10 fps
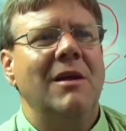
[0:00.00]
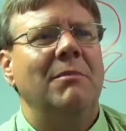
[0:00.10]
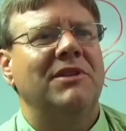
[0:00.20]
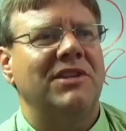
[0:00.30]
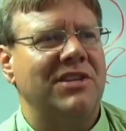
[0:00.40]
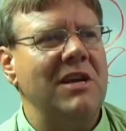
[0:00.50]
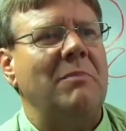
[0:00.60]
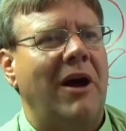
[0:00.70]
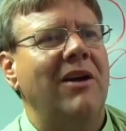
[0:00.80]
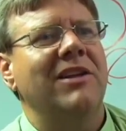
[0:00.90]
But the tea
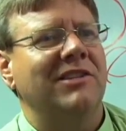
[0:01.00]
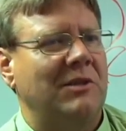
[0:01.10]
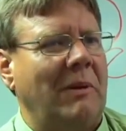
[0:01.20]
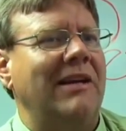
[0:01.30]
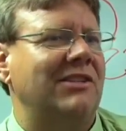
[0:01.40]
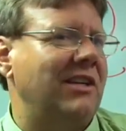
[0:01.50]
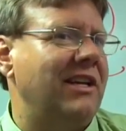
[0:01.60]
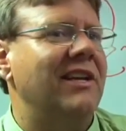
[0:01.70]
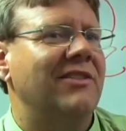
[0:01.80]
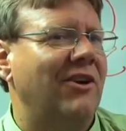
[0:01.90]
party
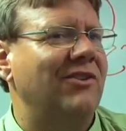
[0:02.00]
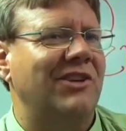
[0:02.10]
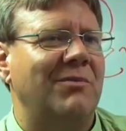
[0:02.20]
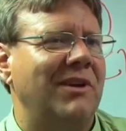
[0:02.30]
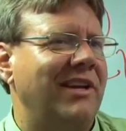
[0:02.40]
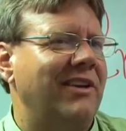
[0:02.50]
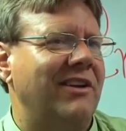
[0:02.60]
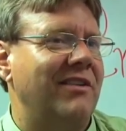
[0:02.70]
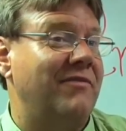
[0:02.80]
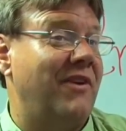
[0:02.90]
especially, those are really good.
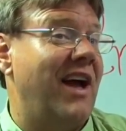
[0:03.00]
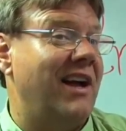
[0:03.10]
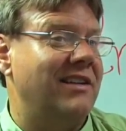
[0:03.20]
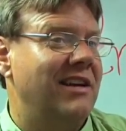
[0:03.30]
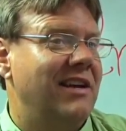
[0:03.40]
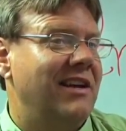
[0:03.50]
In fact,